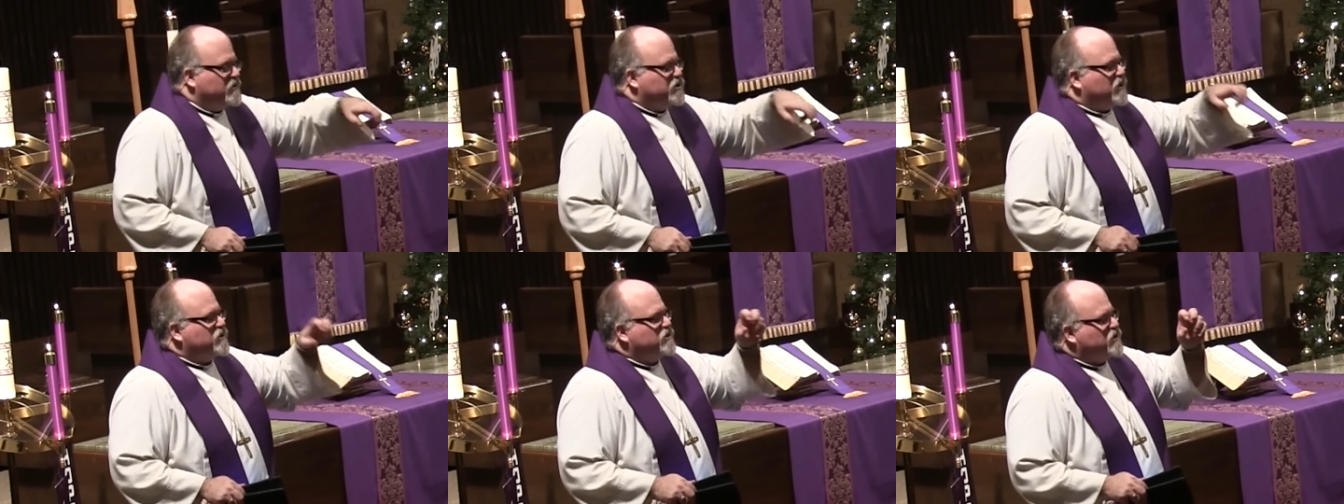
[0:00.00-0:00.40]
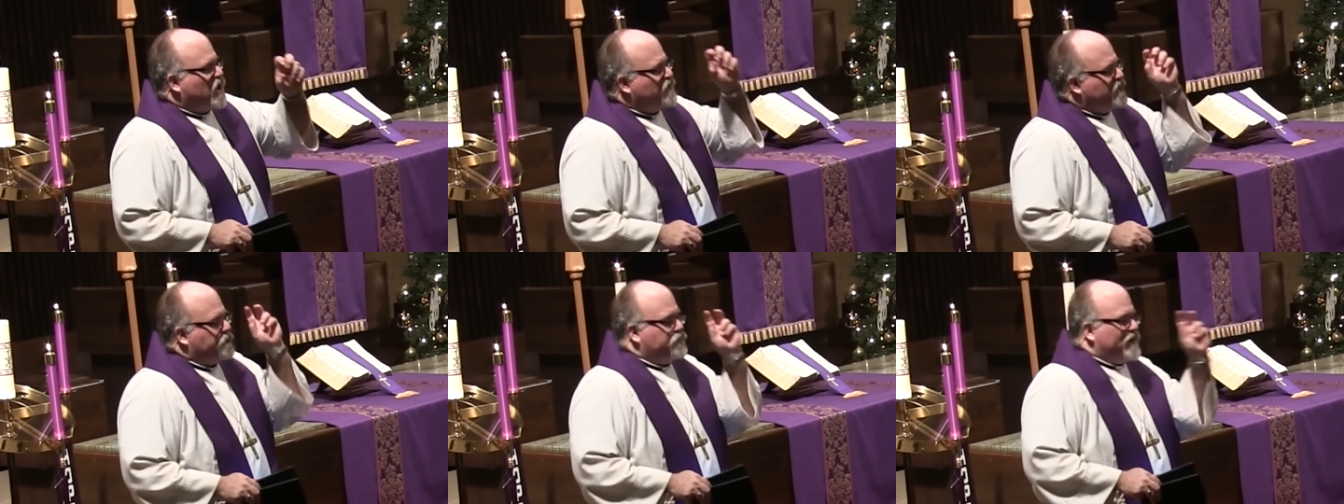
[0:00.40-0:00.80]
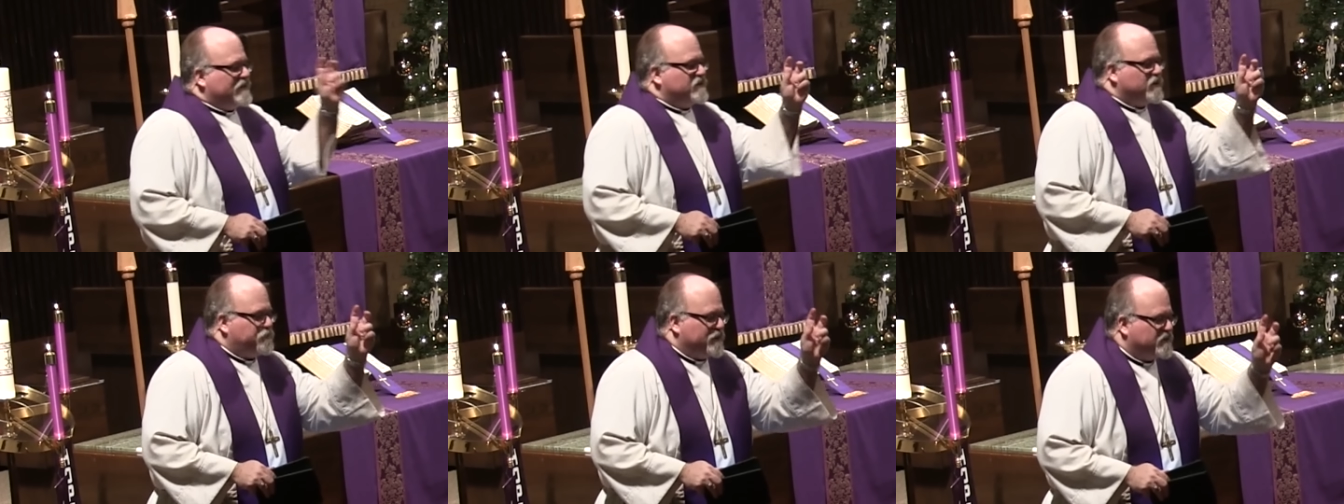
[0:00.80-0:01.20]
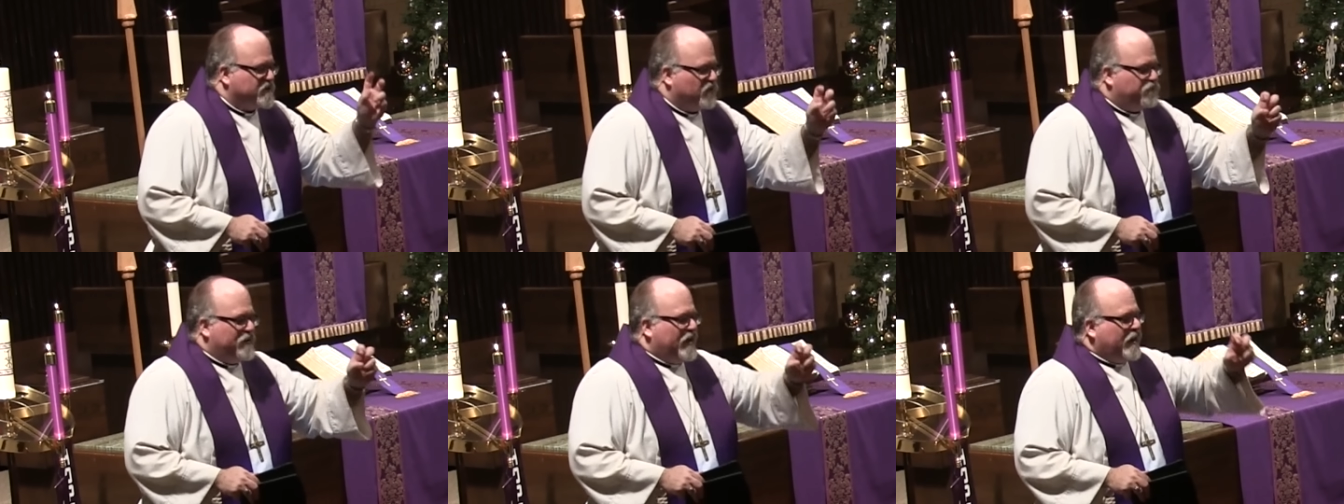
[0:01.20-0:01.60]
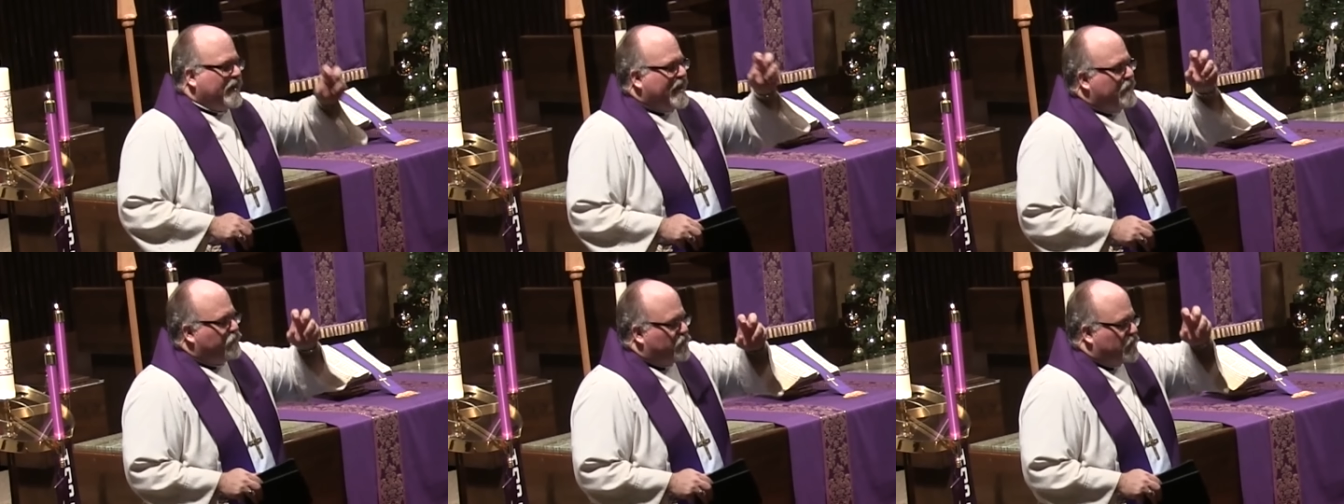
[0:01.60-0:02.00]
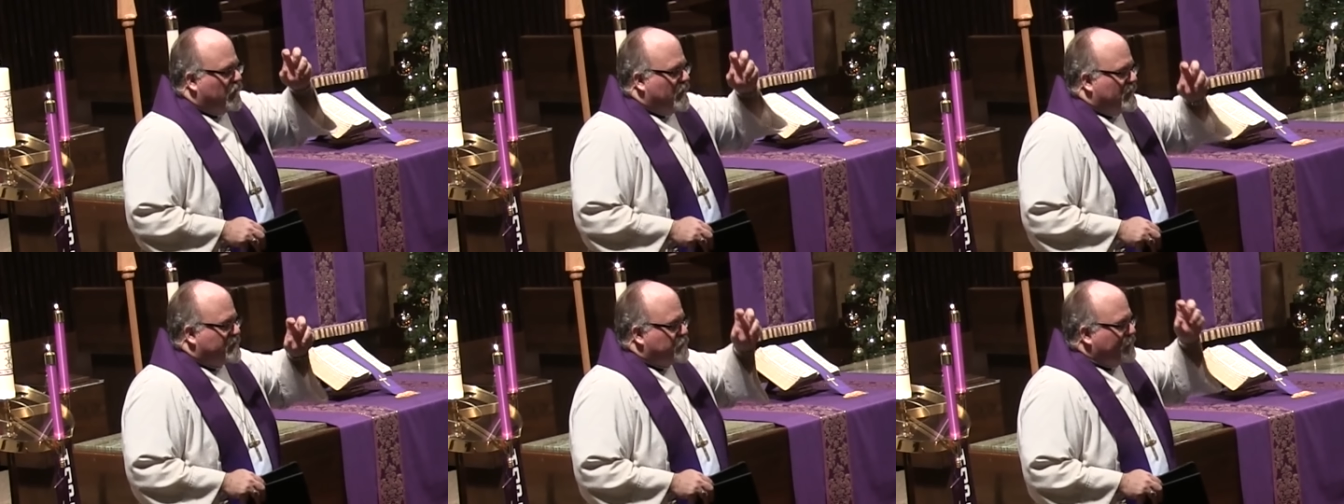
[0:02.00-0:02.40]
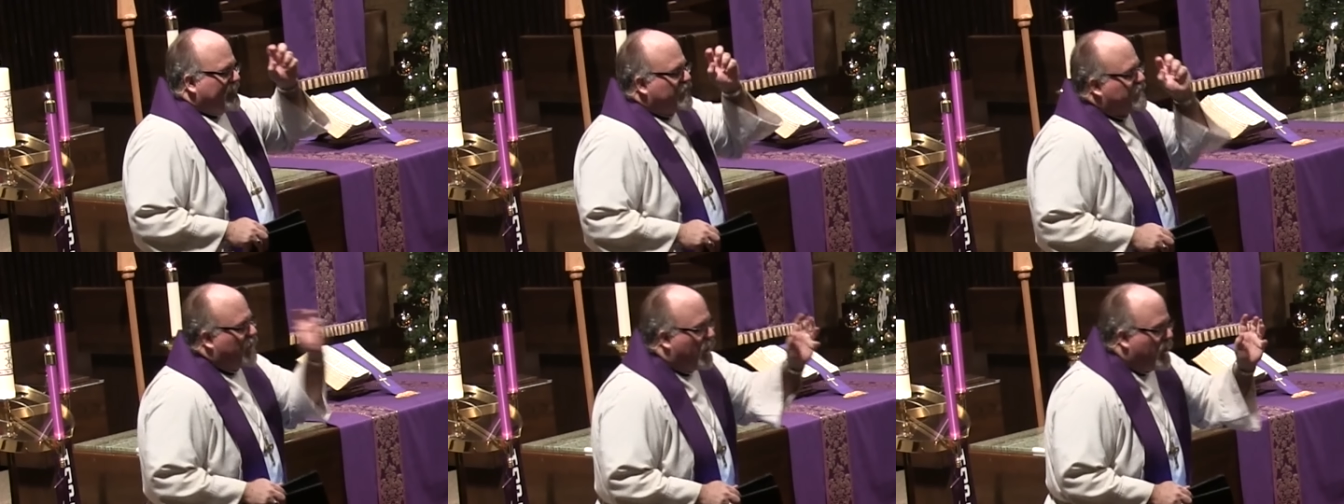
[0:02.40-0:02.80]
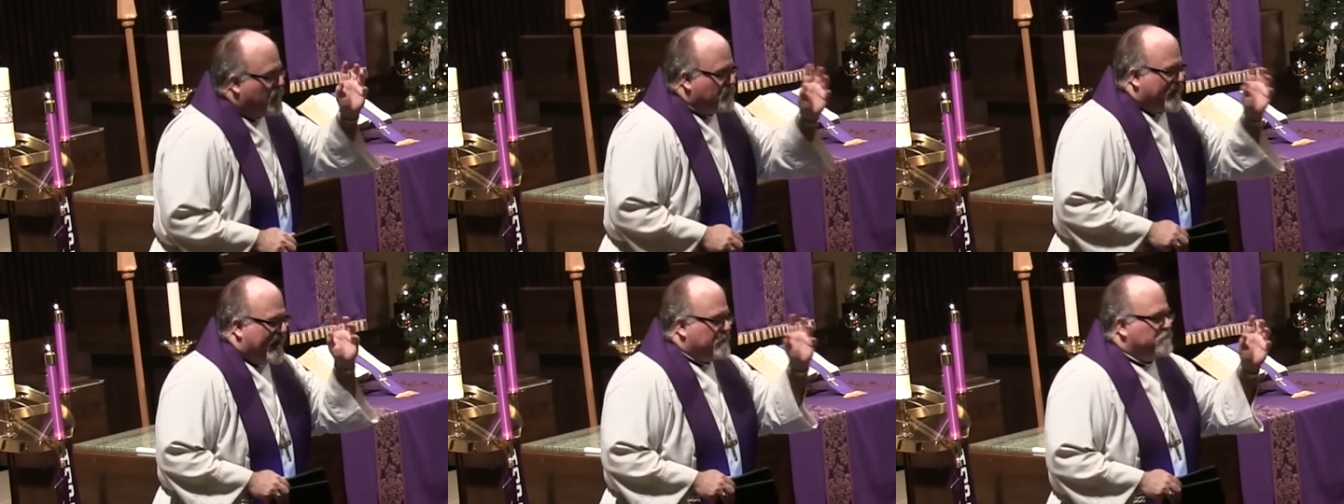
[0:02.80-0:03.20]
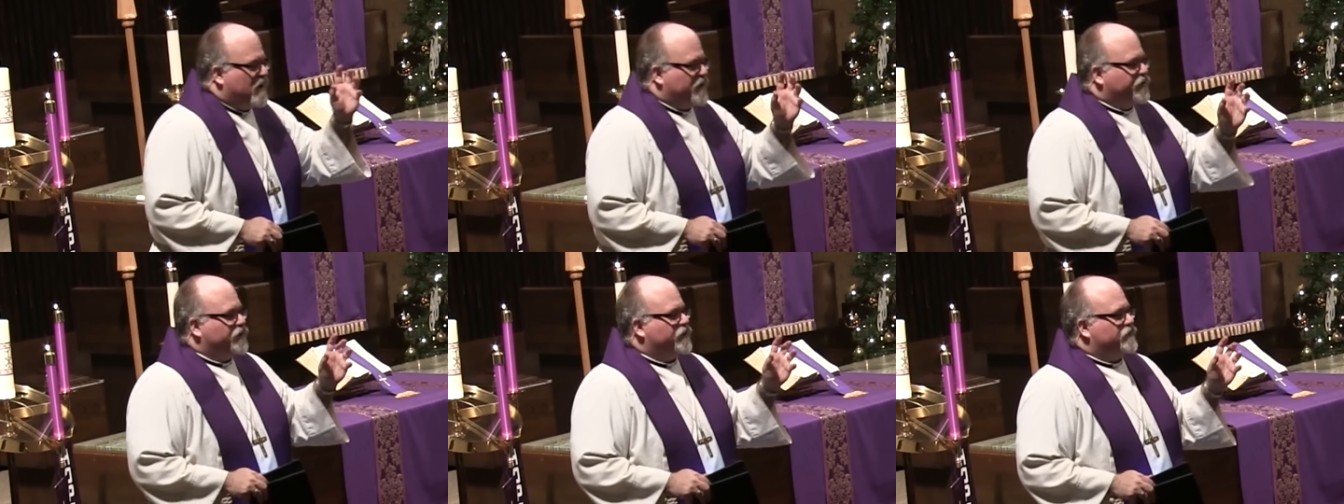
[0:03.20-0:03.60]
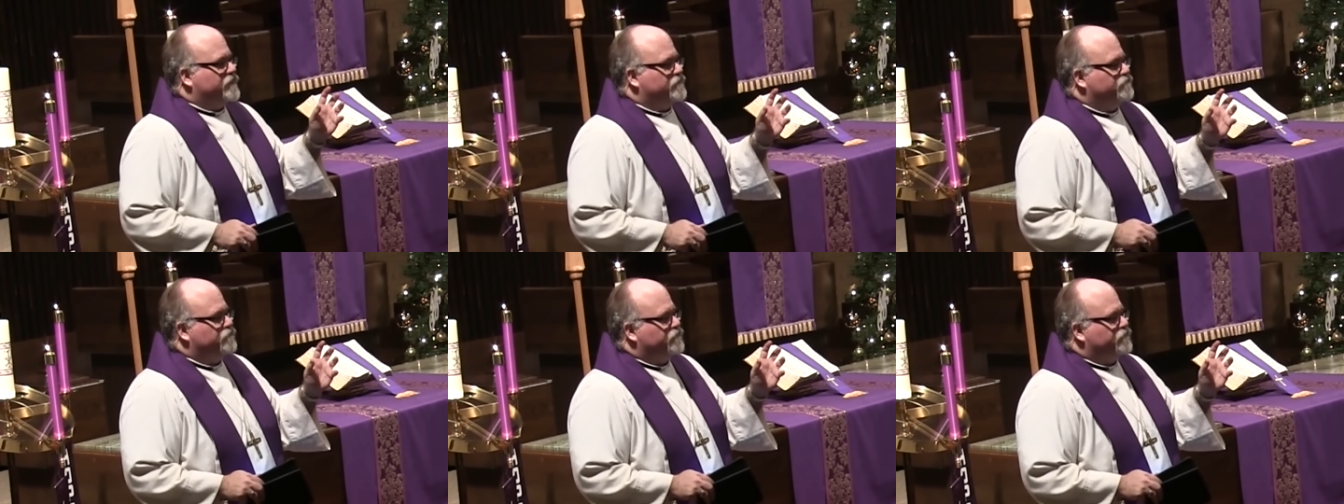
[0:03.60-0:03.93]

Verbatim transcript: just on the precipice of being able to become a mother.